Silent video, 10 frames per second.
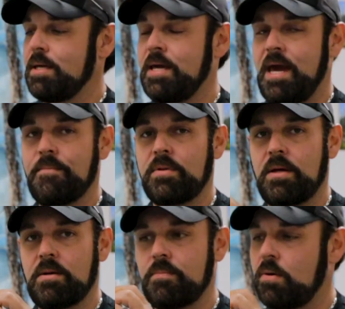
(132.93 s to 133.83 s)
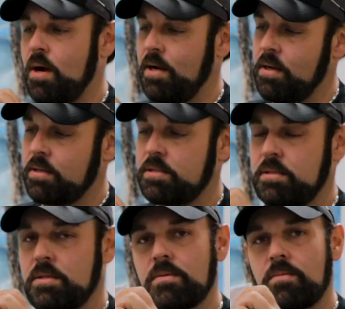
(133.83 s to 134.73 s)
Gamblin
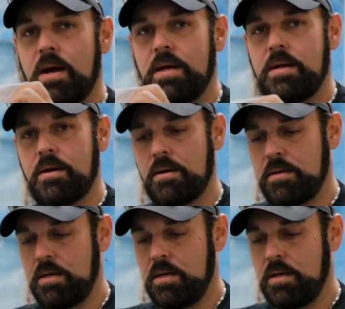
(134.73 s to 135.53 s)
product right here.